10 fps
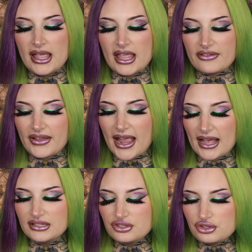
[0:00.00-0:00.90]
If I
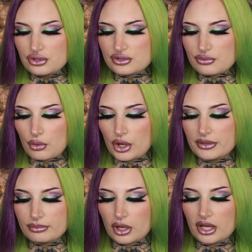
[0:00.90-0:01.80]
had to choose
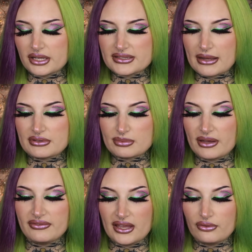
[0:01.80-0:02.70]
one product that was my
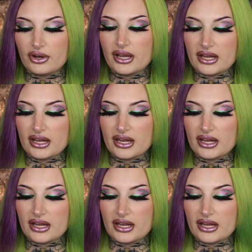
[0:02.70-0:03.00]
favorite,